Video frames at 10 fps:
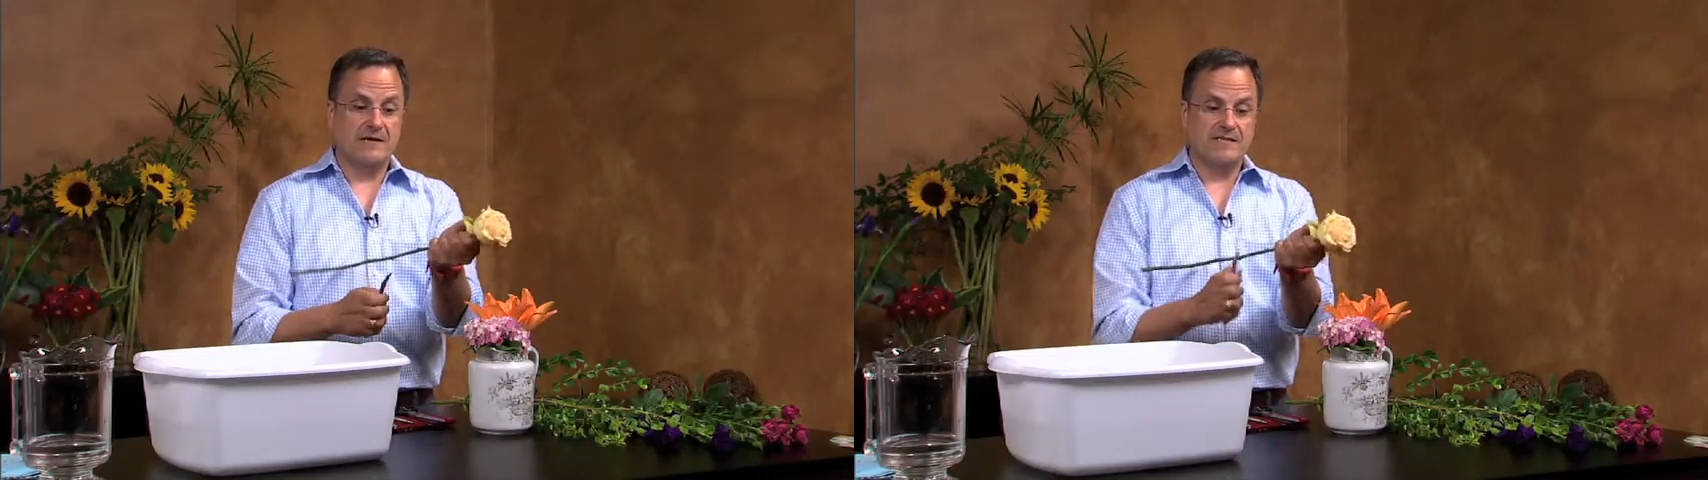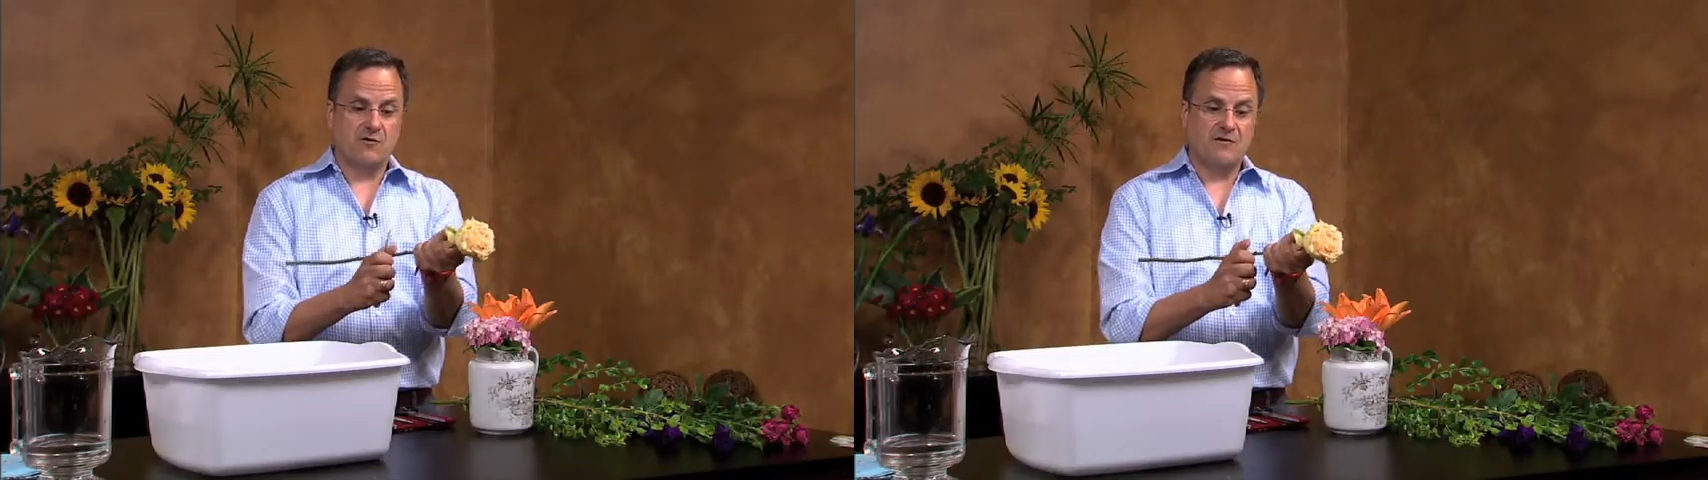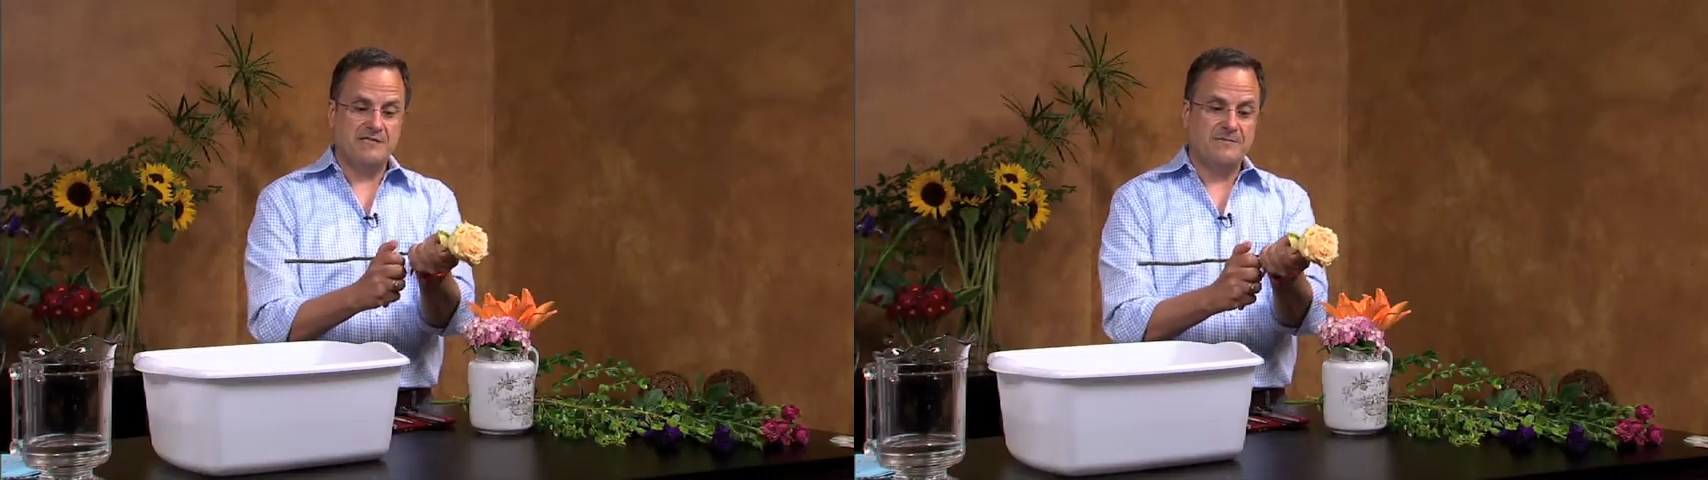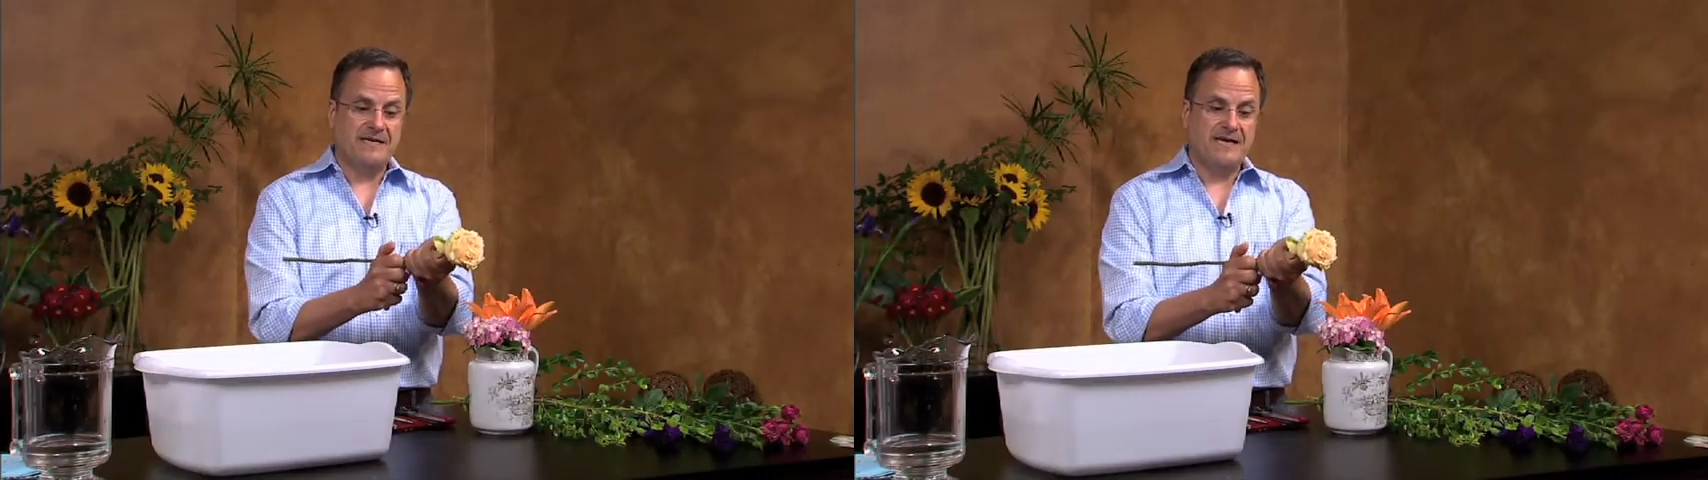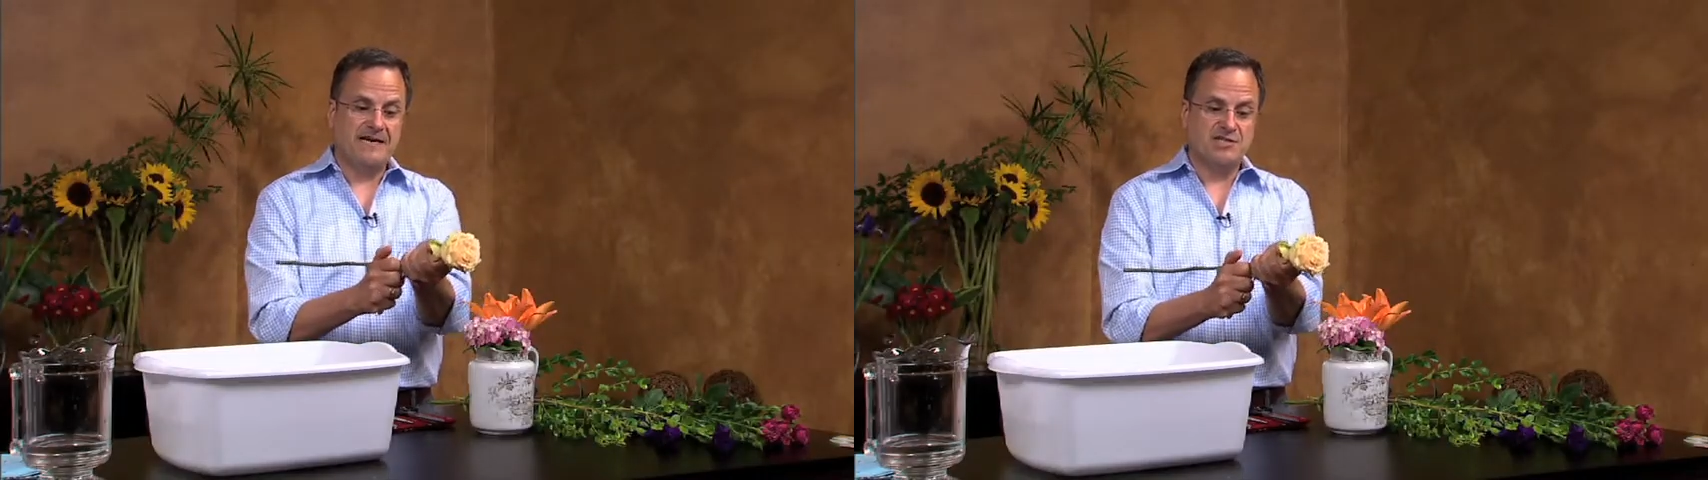is going to be
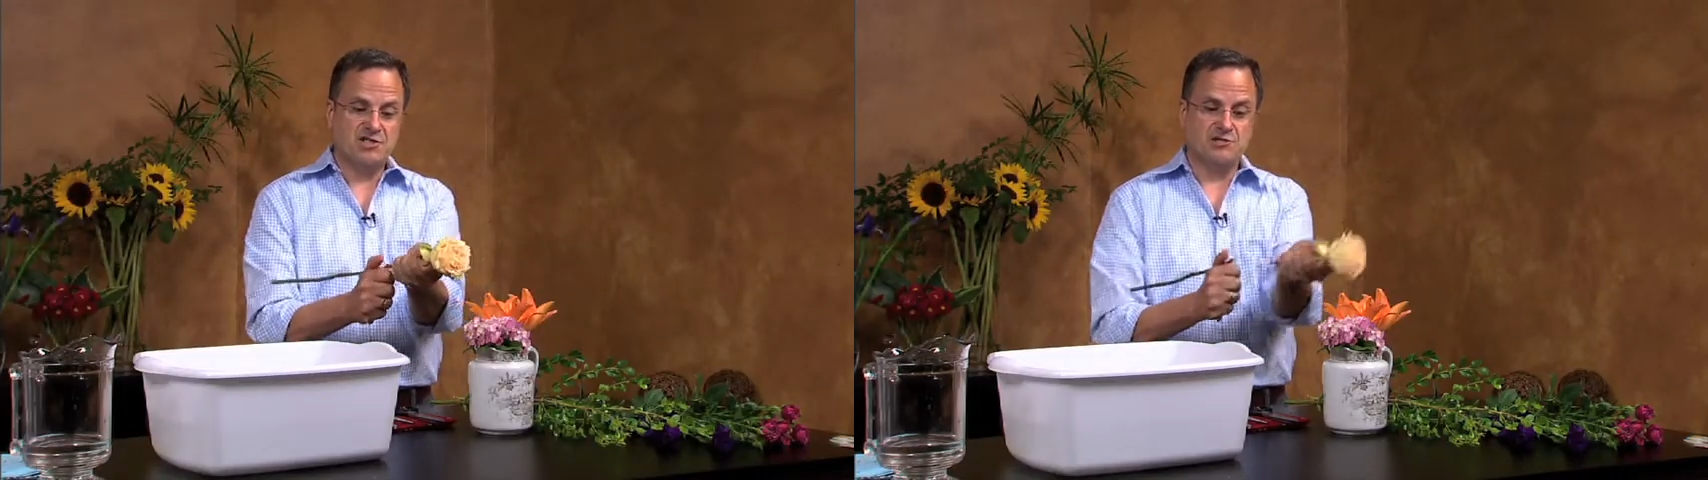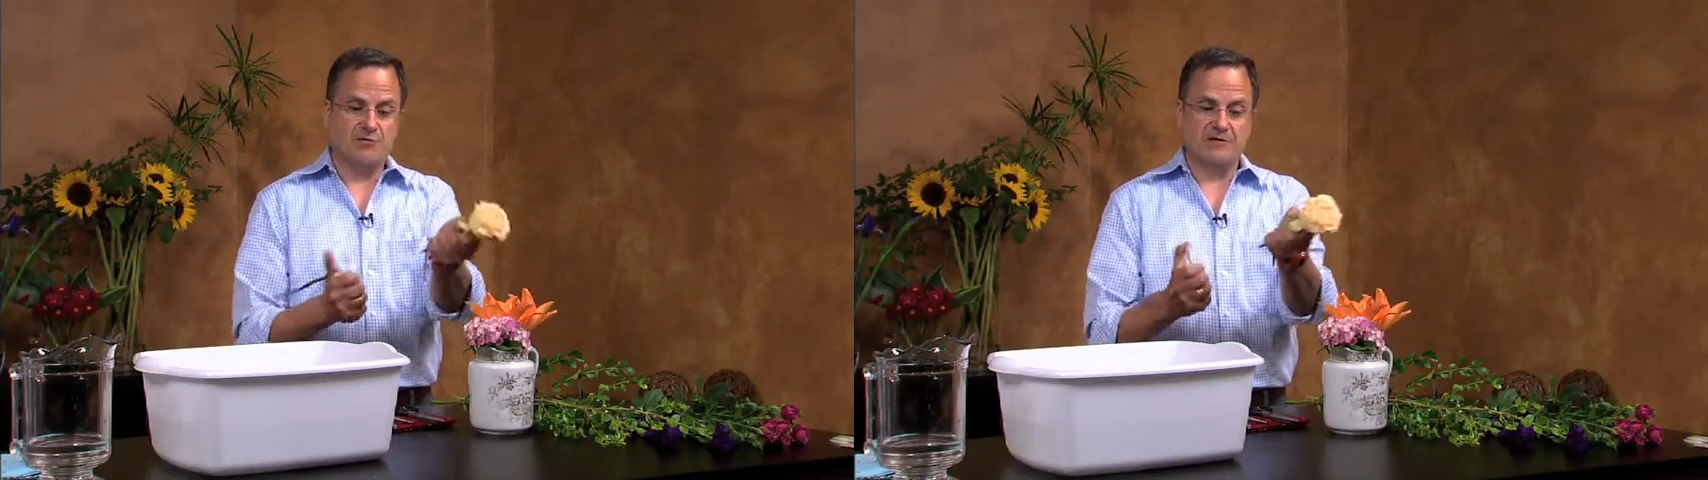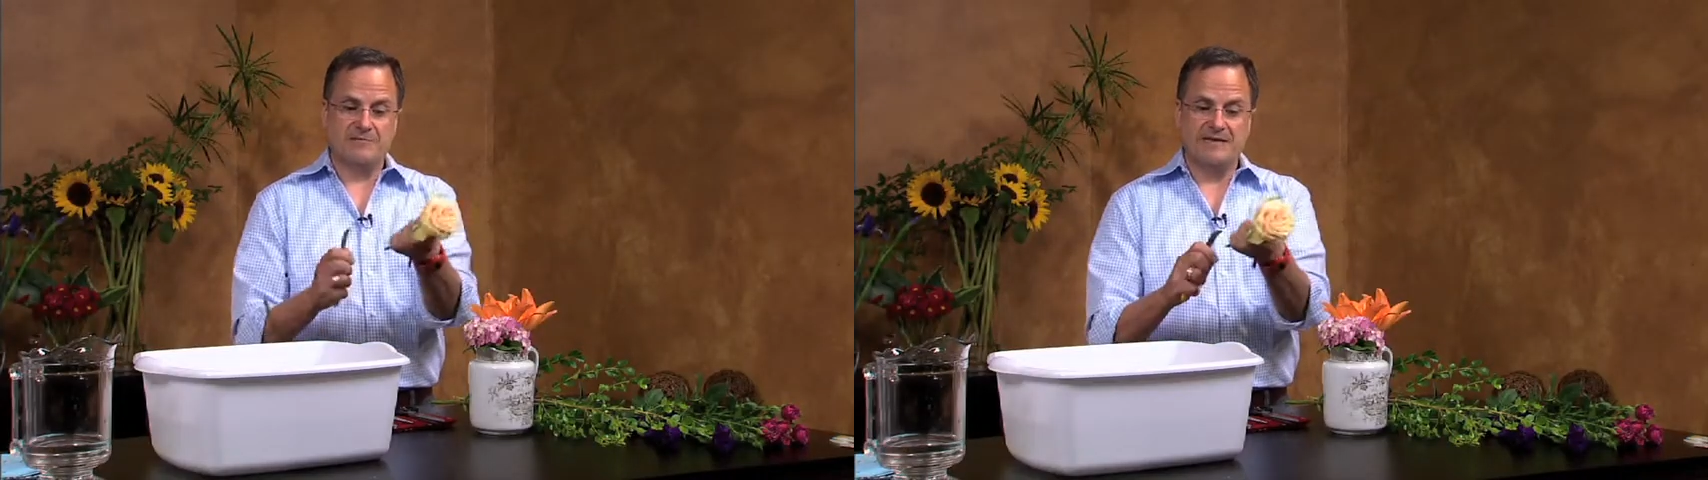cut short